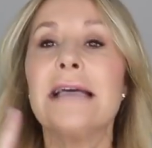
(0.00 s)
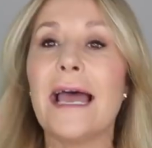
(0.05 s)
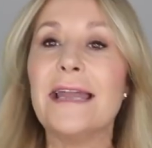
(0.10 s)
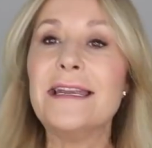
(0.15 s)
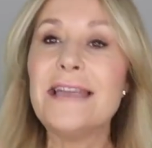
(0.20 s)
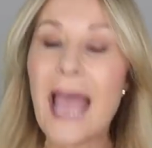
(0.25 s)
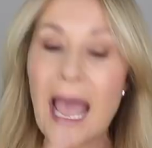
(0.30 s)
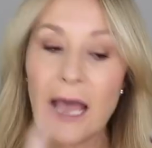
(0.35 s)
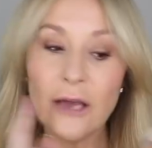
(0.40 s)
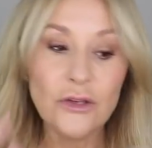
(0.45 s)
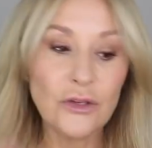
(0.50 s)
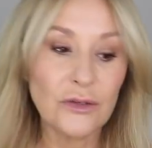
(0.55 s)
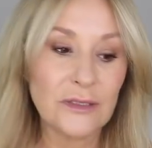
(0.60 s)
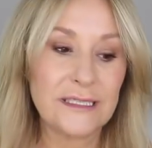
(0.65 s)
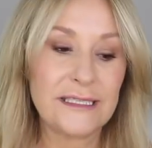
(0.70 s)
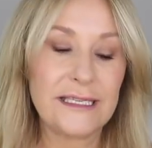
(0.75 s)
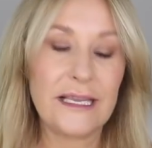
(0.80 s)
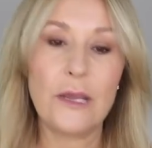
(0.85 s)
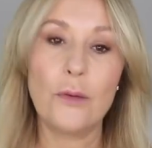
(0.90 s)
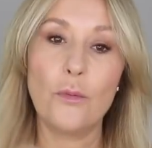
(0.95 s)
And now you'll
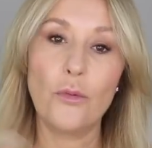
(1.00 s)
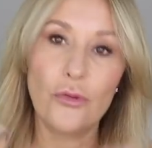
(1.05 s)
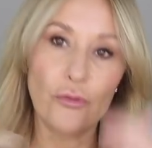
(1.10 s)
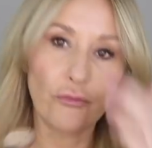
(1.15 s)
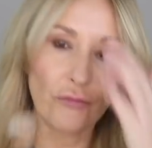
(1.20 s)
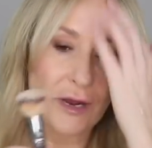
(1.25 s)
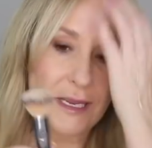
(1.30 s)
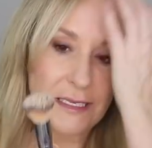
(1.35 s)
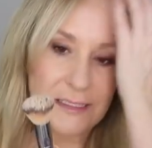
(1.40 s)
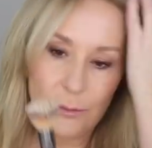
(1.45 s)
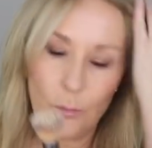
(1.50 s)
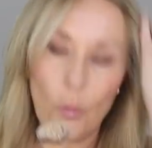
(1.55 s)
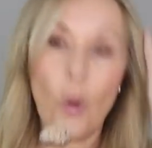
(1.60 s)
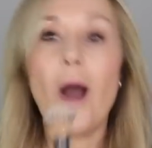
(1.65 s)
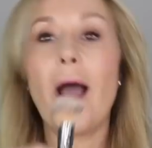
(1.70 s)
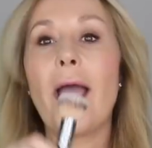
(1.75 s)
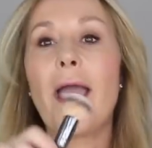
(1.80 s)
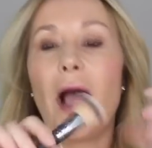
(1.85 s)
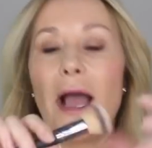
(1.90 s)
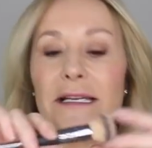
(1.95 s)
see the reason
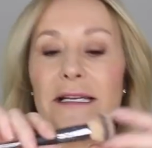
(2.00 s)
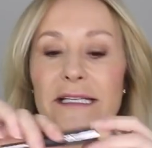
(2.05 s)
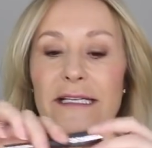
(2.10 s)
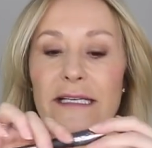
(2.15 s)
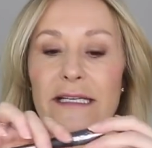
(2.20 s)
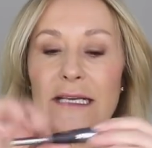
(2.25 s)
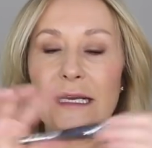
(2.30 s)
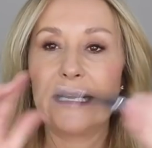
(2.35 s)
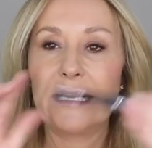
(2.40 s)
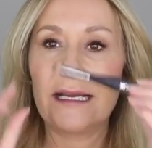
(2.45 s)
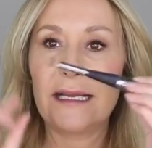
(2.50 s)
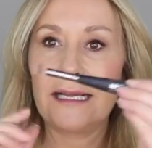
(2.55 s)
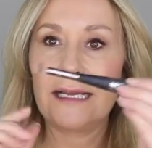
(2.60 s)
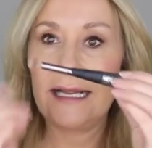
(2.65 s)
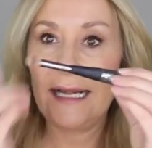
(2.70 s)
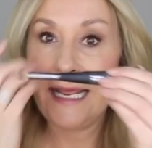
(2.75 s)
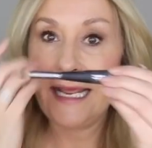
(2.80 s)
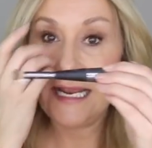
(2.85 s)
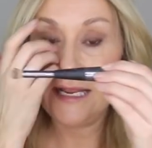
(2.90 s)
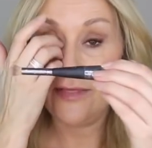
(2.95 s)
why I didn't
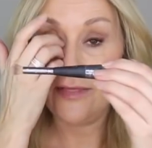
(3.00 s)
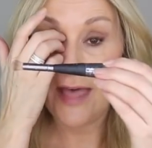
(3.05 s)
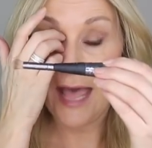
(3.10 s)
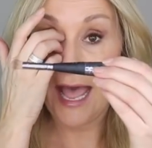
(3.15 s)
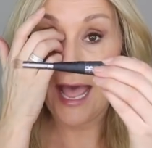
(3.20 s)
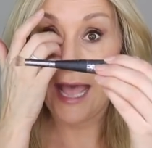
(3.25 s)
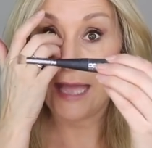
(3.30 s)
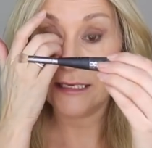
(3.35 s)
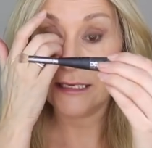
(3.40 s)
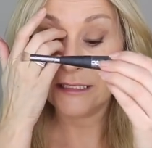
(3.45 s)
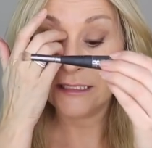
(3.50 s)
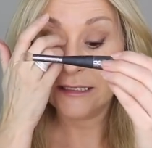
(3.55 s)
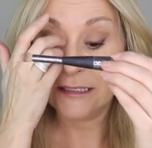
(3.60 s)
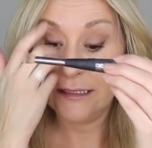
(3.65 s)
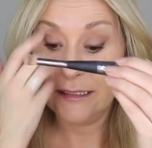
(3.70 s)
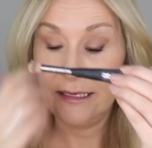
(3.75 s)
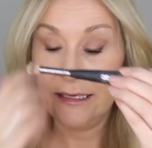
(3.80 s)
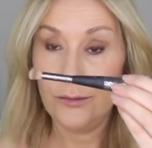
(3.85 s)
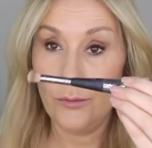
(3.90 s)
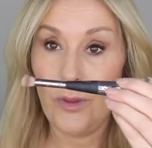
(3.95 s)
clean that
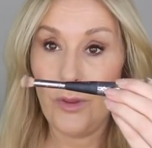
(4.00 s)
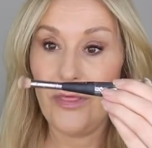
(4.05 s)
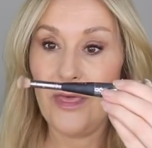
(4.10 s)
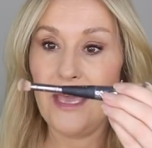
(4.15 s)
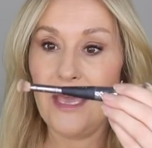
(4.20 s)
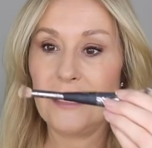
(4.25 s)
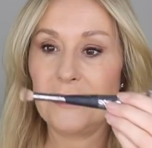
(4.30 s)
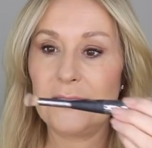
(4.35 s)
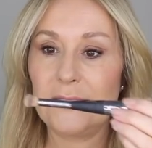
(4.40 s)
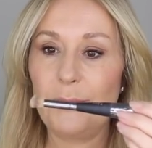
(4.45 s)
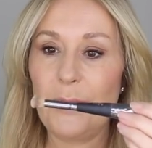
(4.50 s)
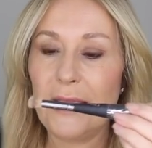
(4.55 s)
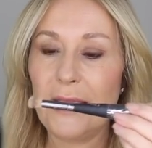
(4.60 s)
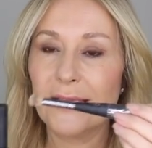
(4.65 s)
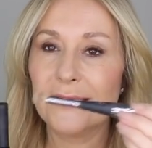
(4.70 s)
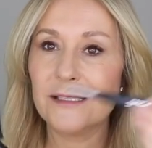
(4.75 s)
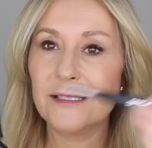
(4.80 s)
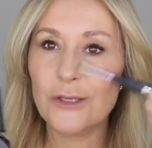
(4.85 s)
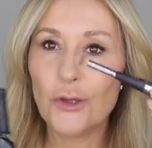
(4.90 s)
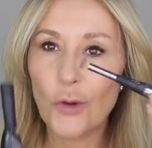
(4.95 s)
with this,
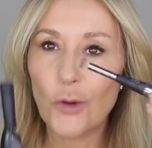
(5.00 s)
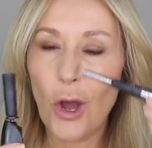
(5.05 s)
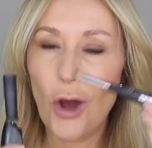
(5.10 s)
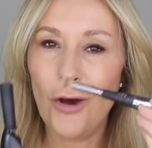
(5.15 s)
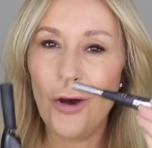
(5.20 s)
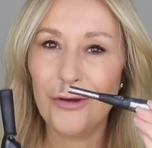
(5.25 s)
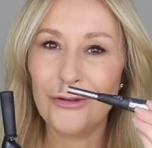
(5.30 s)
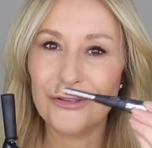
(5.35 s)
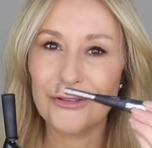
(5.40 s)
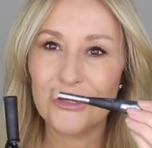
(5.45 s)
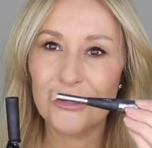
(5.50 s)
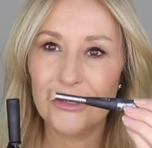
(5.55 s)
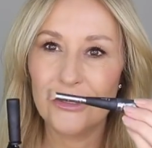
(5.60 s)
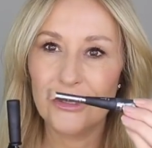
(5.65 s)
because you can't.